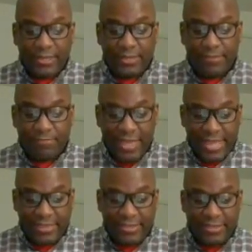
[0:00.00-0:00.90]

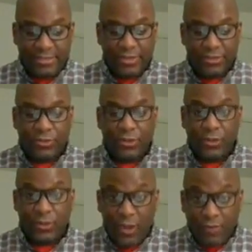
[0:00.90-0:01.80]
commanded to
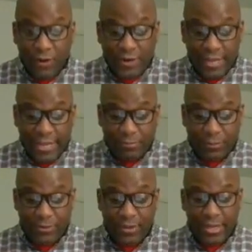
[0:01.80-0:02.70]
love our
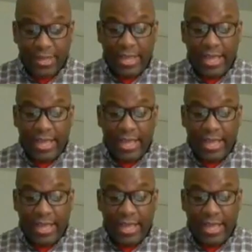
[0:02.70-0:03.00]
neighbor